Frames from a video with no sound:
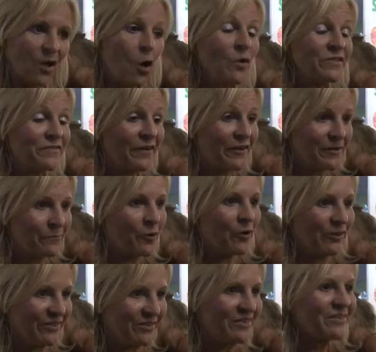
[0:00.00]
Oh, it's very
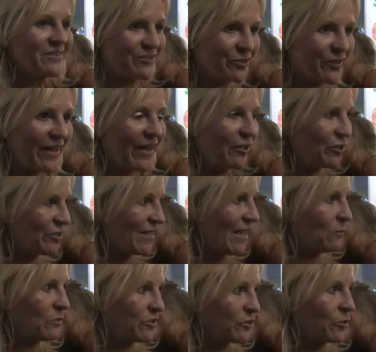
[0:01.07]
important. So they
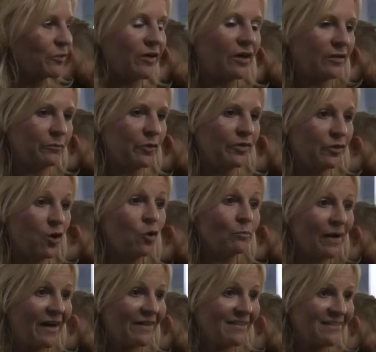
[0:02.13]
understand what's going on with their
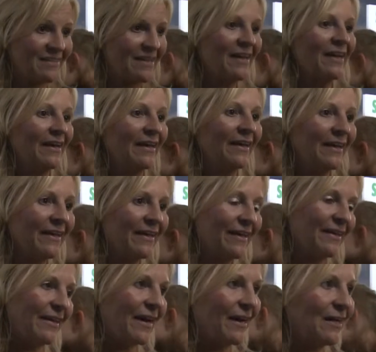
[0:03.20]
own bodies
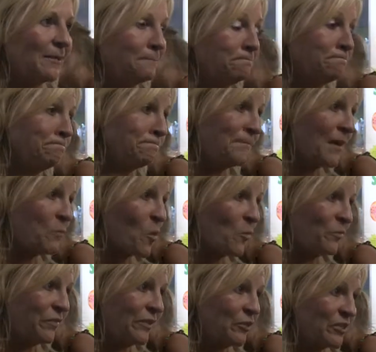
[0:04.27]
and um, they
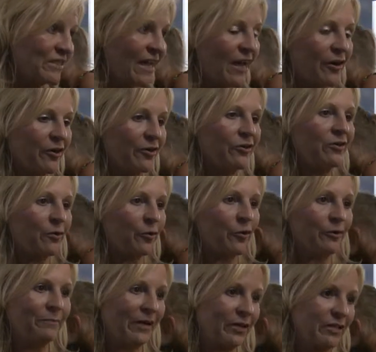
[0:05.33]
won't feel scared
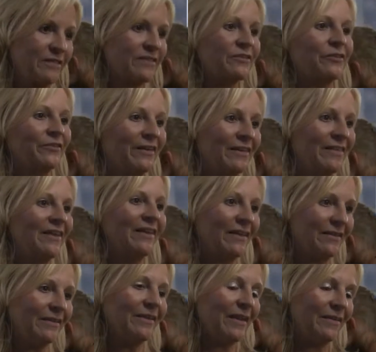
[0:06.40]
or embarrassed or anything
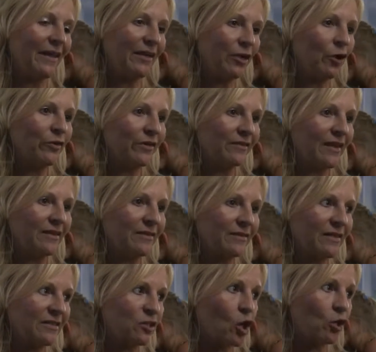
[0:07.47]
and, and, they know that, that
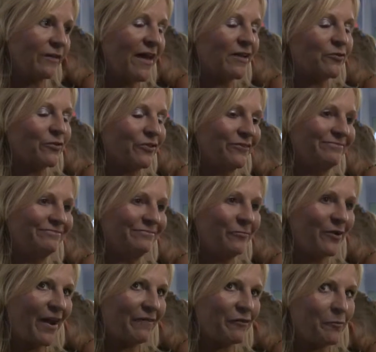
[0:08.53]
it's all natural,
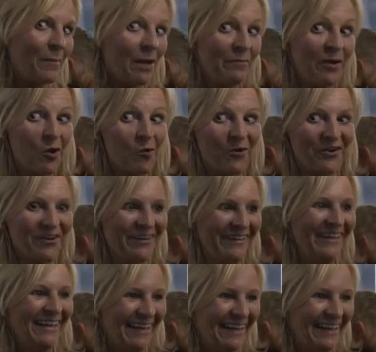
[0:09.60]
whatever may be going on.